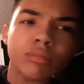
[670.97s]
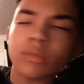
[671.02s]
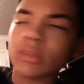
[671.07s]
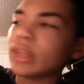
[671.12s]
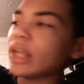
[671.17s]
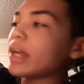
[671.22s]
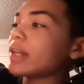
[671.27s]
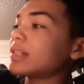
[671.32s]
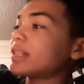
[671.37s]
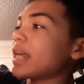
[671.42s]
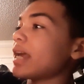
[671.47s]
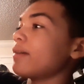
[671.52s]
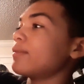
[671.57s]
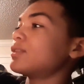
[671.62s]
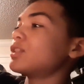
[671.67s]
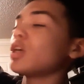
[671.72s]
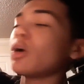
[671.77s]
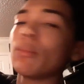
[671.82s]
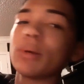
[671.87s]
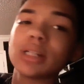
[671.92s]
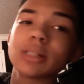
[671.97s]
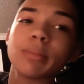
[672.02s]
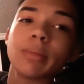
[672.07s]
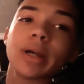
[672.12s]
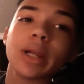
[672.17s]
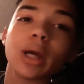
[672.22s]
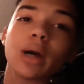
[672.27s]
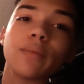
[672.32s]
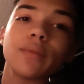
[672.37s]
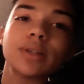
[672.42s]
They saved so much
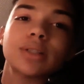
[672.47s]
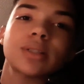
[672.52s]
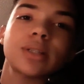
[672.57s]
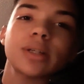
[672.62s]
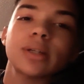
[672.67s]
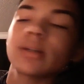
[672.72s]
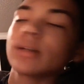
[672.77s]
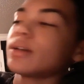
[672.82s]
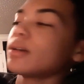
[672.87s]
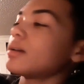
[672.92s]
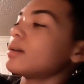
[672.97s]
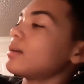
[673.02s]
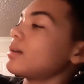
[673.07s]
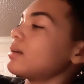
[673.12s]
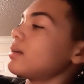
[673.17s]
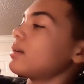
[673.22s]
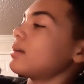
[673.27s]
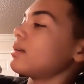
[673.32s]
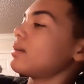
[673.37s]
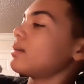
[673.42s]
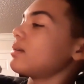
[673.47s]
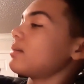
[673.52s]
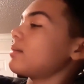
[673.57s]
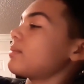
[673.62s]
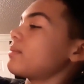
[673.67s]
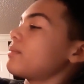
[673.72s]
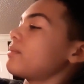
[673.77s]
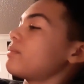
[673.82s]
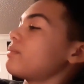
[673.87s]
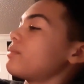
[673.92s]
money on this thing.
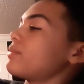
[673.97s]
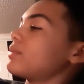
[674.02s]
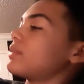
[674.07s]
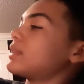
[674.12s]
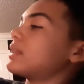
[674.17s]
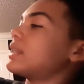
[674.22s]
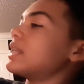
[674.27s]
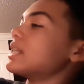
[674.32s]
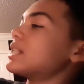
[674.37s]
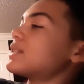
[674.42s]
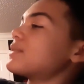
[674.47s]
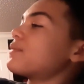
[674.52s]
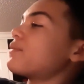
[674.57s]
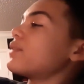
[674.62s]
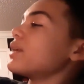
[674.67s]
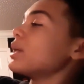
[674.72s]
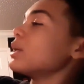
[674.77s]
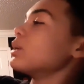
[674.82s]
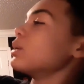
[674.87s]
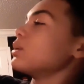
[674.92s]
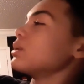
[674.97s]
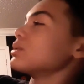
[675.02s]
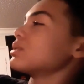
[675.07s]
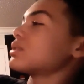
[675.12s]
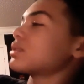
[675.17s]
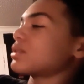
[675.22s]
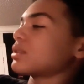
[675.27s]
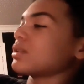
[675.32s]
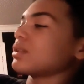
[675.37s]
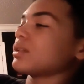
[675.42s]
This
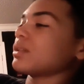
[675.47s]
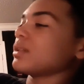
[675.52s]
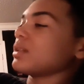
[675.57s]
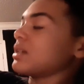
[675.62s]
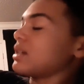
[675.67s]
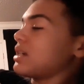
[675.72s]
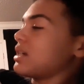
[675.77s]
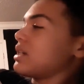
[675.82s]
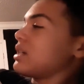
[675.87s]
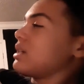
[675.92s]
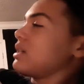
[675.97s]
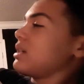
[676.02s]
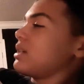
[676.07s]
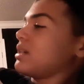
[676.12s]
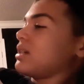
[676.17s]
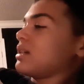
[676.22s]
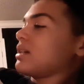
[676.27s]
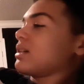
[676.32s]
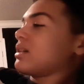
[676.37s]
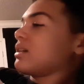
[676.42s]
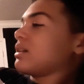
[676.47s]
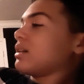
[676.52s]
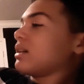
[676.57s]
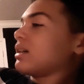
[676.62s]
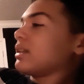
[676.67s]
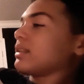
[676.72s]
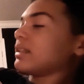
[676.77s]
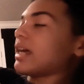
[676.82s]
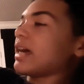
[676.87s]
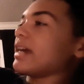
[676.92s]
feels
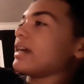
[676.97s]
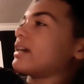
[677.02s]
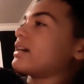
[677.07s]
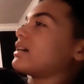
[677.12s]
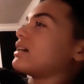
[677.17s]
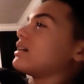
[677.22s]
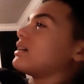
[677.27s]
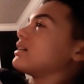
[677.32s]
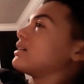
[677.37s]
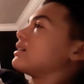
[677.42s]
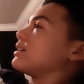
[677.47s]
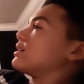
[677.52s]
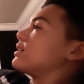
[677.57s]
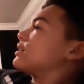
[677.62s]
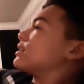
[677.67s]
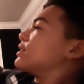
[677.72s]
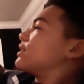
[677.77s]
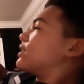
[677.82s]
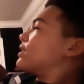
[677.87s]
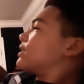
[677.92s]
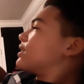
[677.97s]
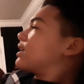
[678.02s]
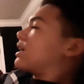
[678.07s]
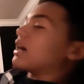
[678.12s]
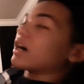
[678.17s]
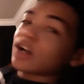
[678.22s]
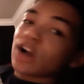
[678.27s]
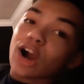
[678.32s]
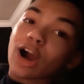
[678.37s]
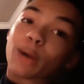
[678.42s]
like
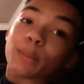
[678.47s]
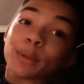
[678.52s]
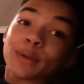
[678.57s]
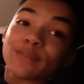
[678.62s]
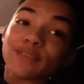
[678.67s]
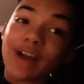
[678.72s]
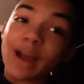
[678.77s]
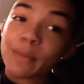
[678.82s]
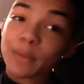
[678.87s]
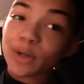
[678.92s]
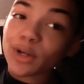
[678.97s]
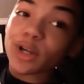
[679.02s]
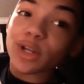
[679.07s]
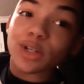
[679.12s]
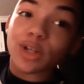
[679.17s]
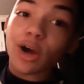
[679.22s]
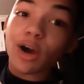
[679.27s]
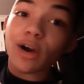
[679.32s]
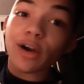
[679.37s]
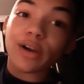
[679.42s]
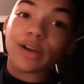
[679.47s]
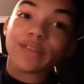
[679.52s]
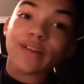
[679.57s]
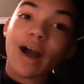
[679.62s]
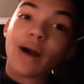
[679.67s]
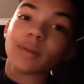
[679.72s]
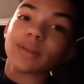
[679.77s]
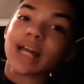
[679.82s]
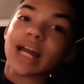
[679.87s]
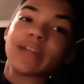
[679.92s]
a carbon fiber canard of
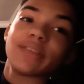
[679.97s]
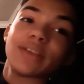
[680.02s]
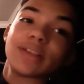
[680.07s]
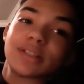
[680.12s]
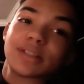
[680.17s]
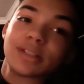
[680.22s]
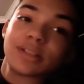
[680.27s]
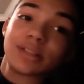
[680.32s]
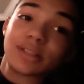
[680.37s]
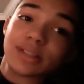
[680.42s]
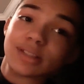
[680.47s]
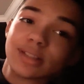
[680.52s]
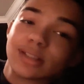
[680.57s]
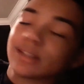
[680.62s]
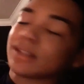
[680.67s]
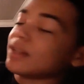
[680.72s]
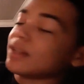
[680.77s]
how light this is.